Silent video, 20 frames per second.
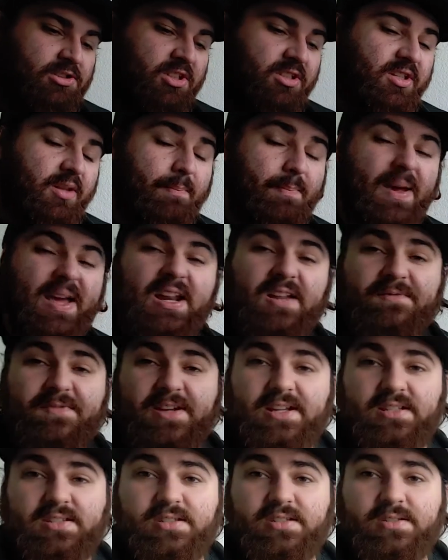the
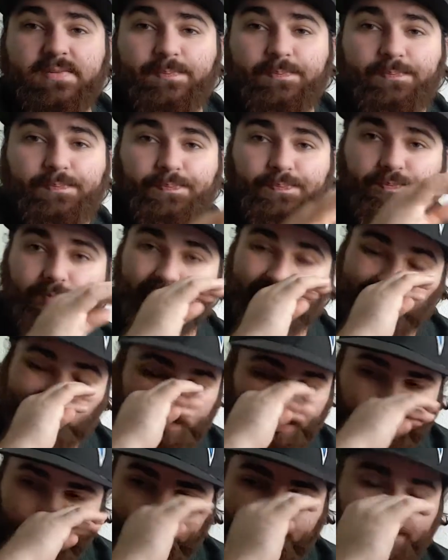benefits
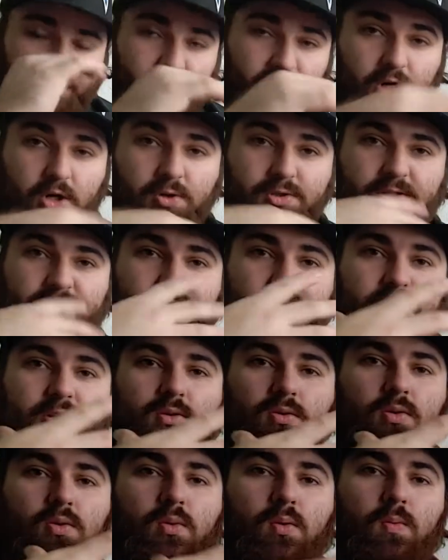for those of you
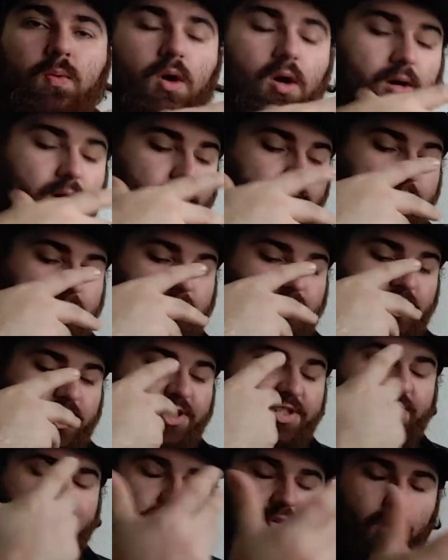who are
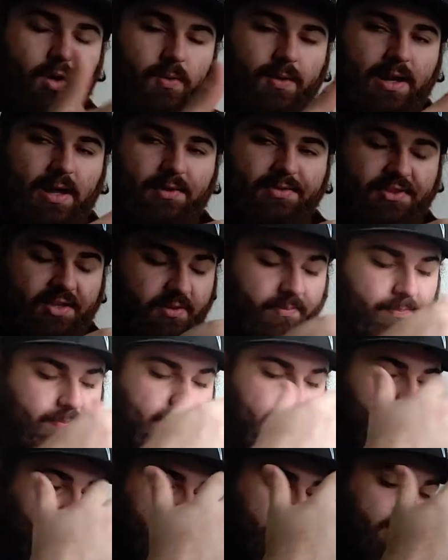just growing out their
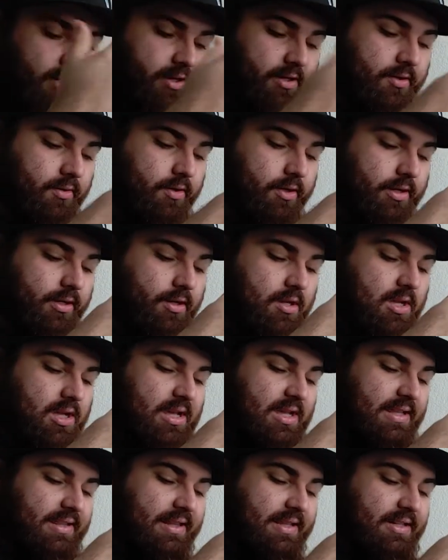beard, or
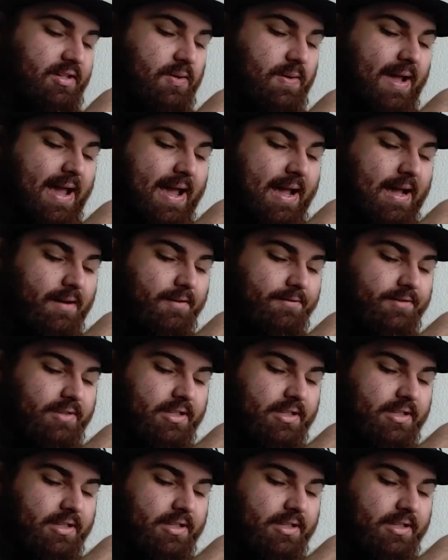they do have